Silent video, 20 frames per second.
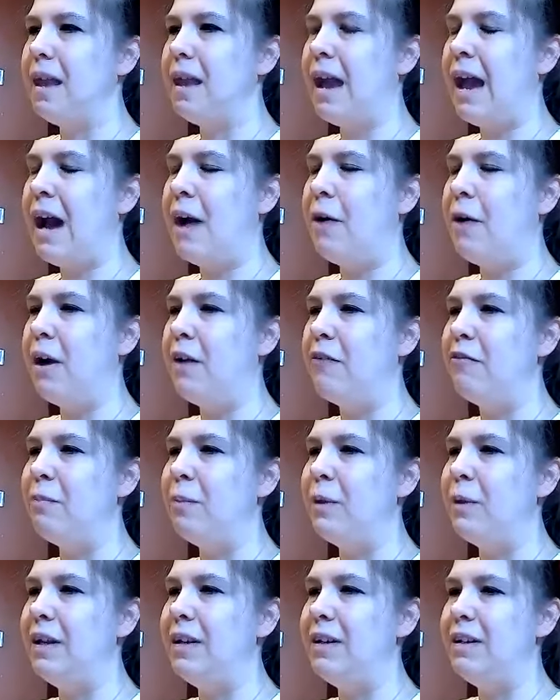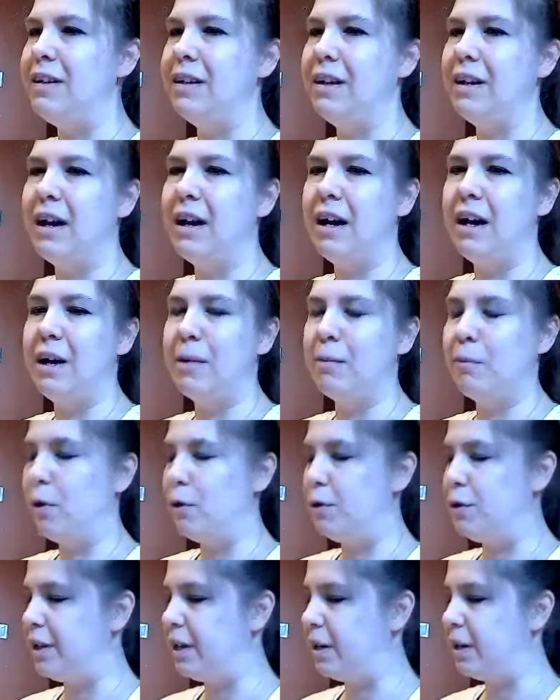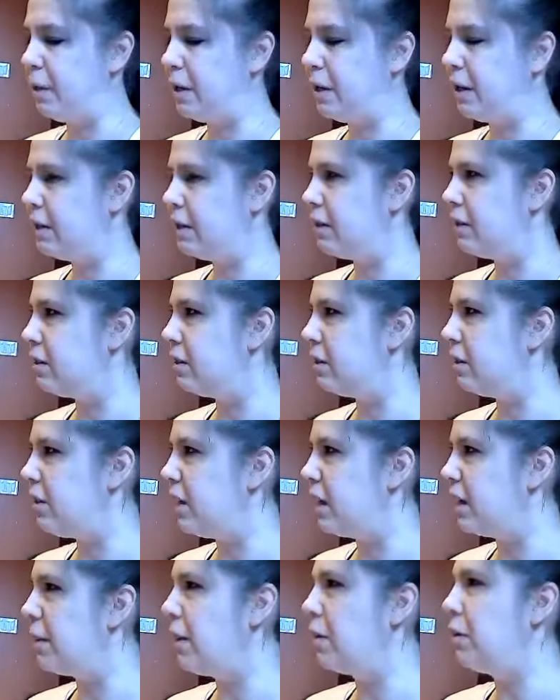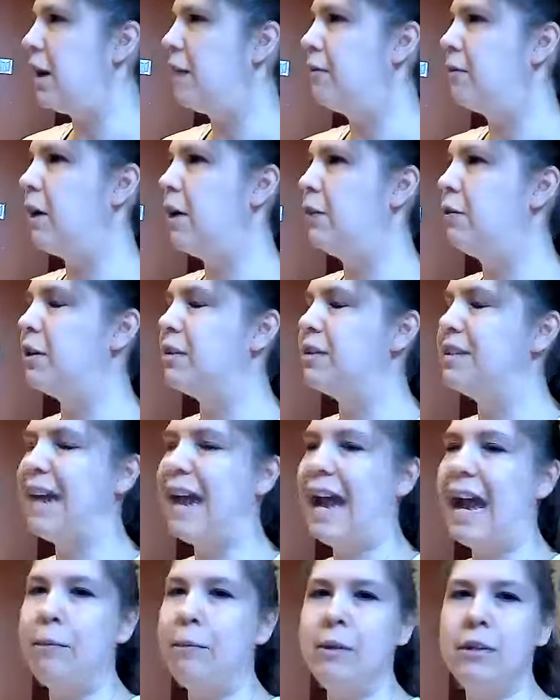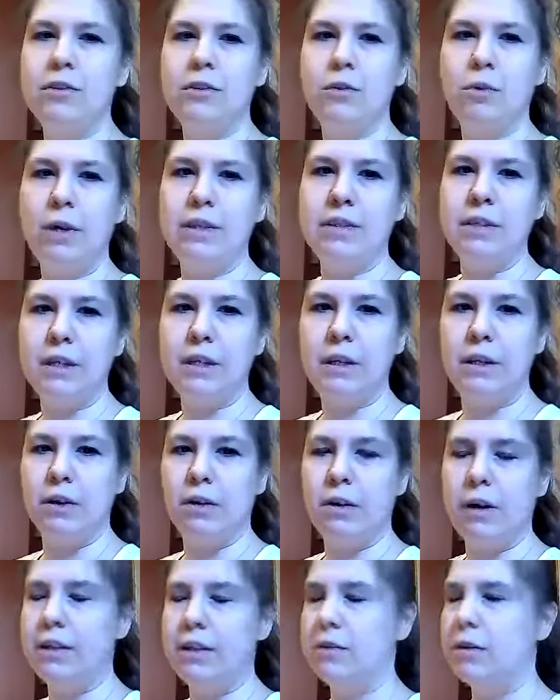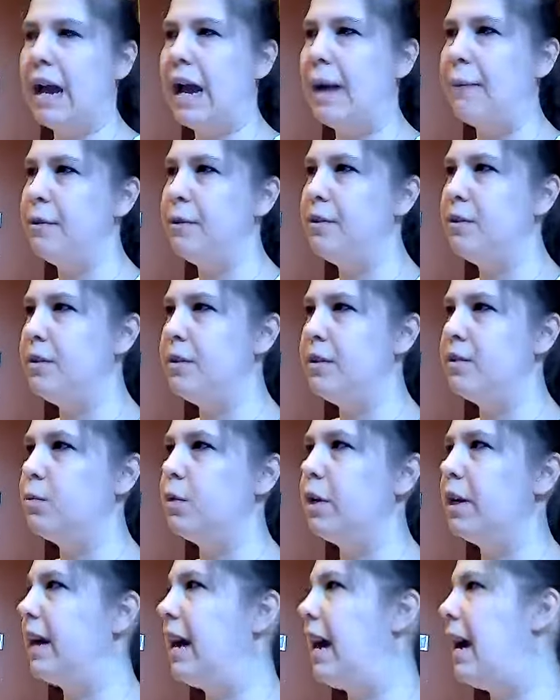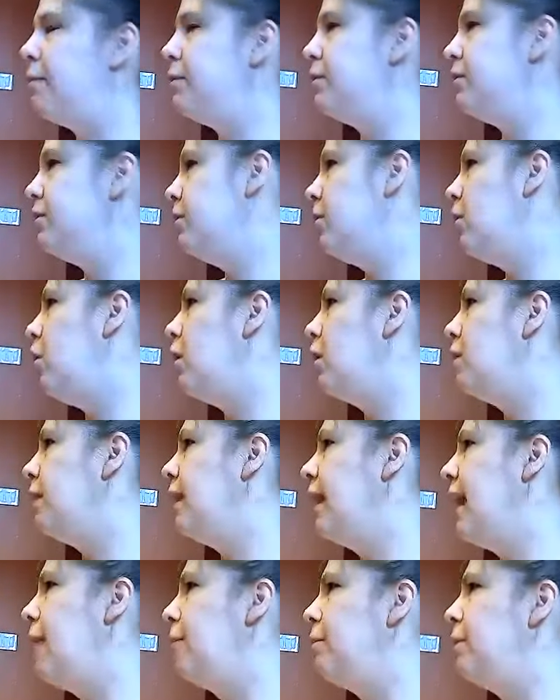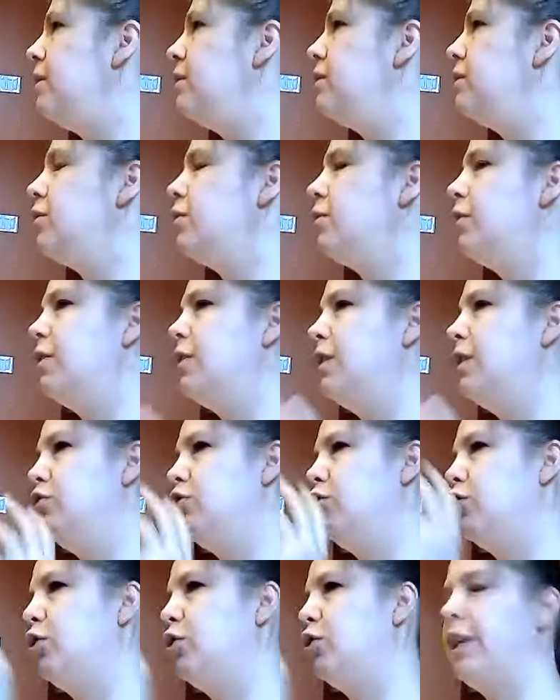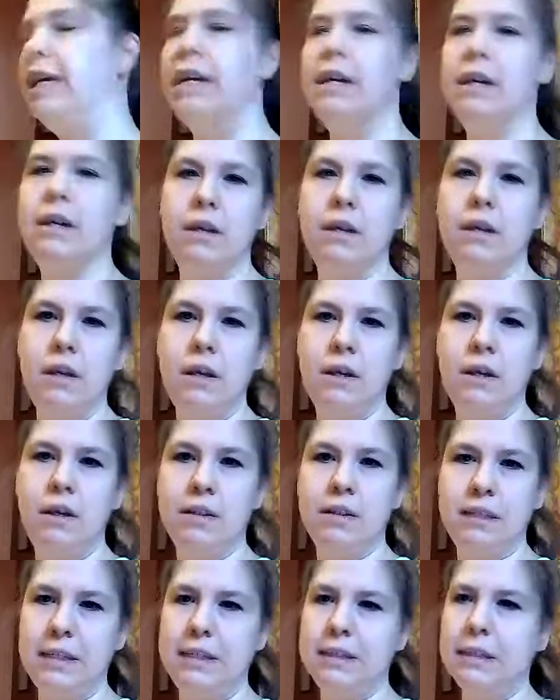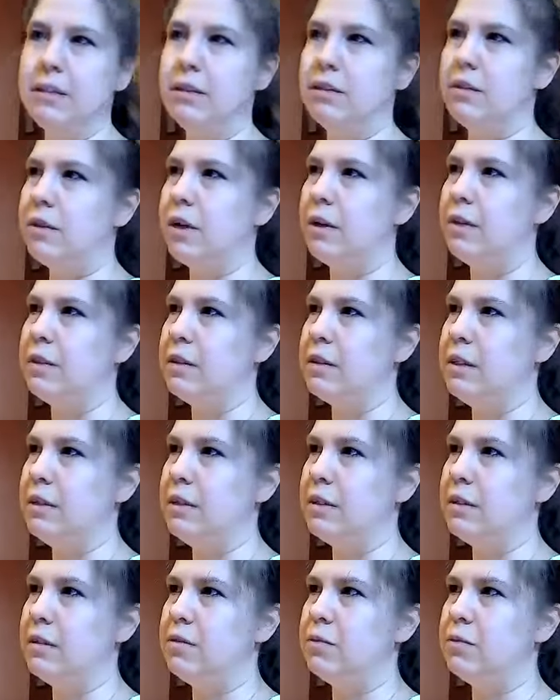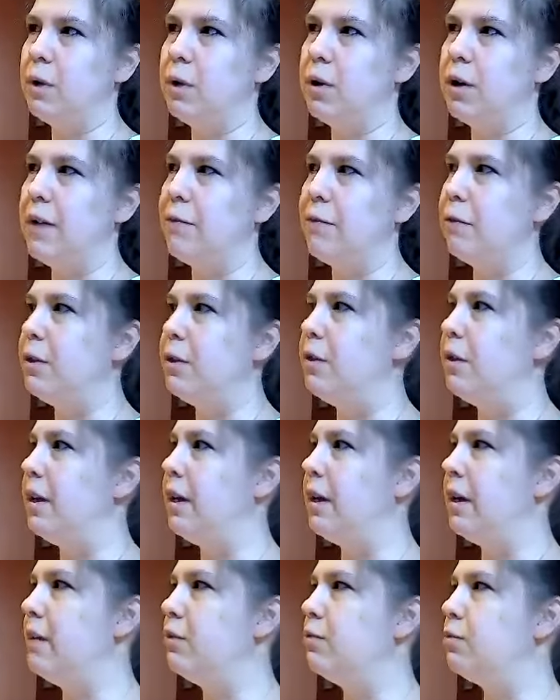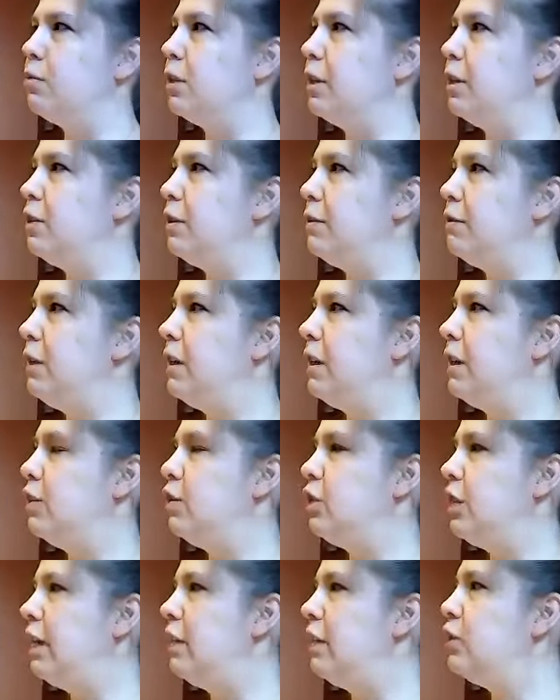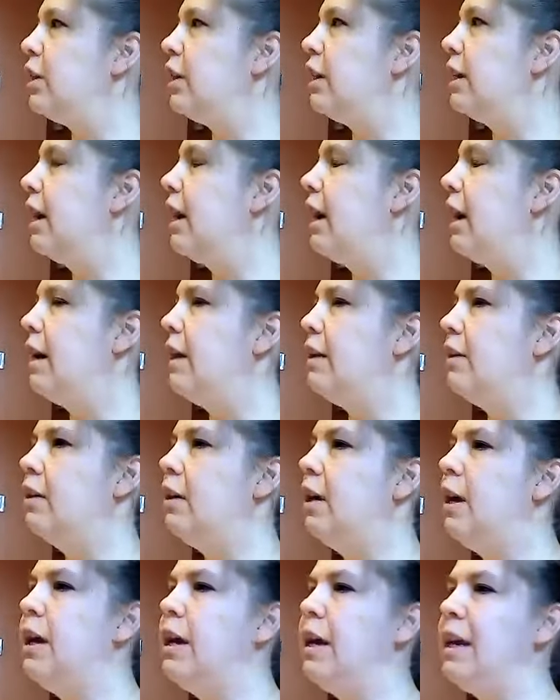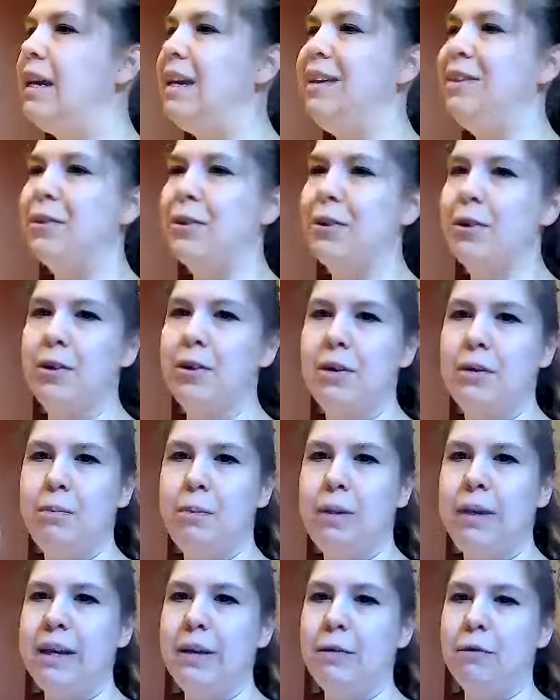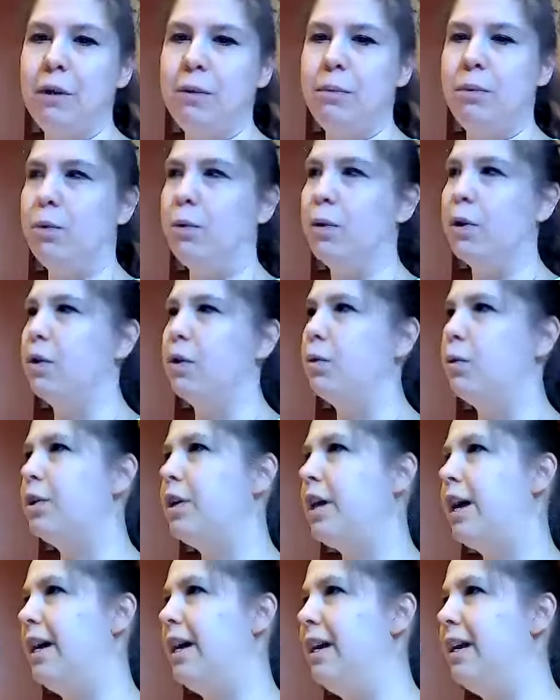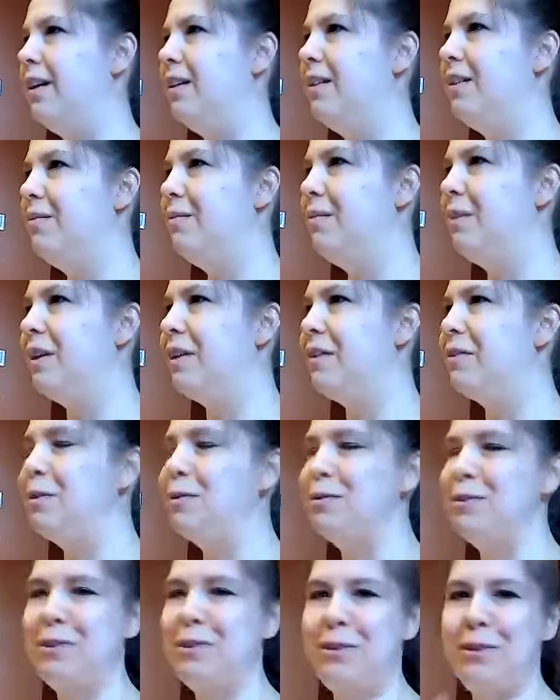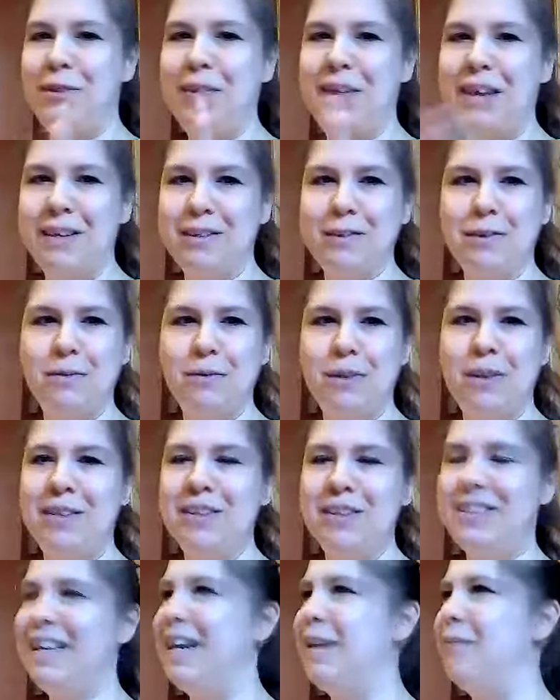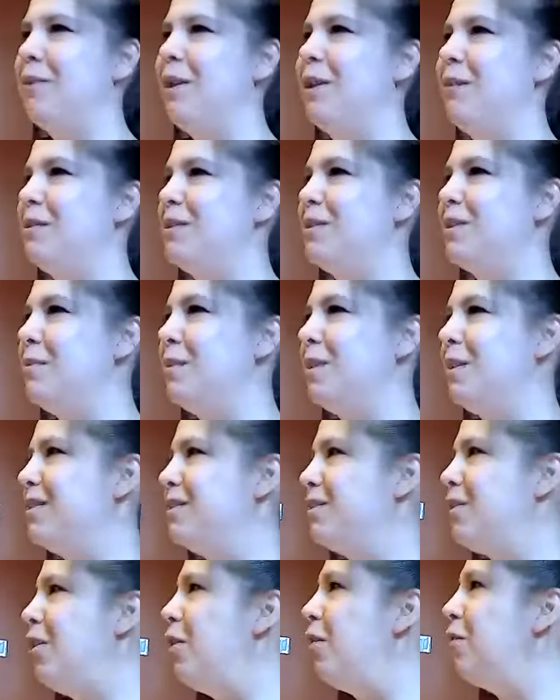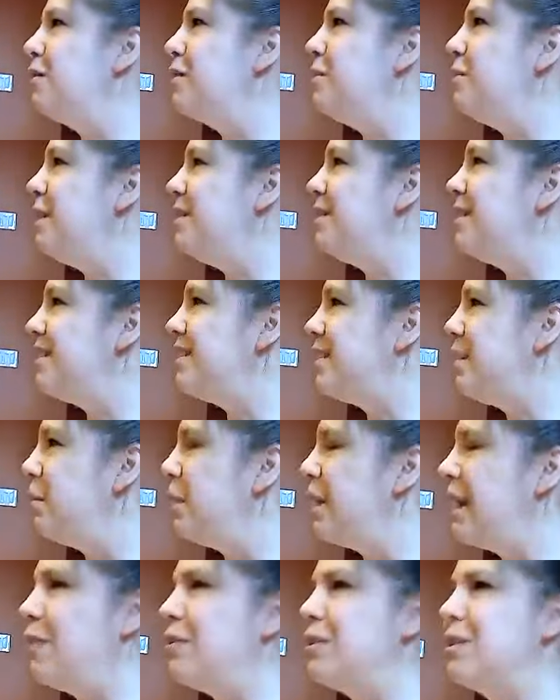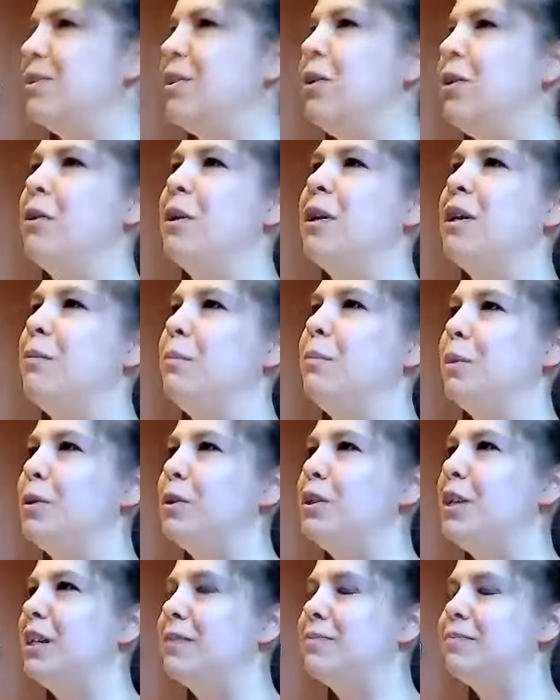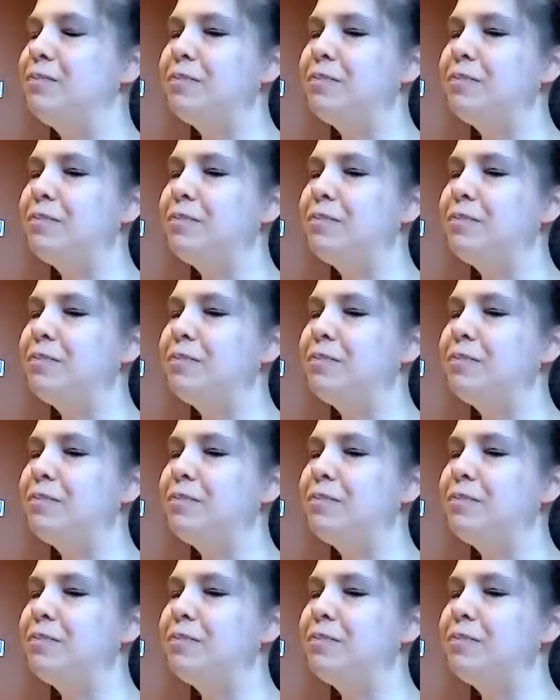how I've been uh, approaching it, because the thing about Navaratri is it happens twice a year, right? So, it happens in the spring, it happens in the autumn, it happens during these turning seasons, right? The seasons where everything is really shifting and changing and either being reborn or dying, because those two things are really the same, right? When something dissolves, it means that something else is already emerging.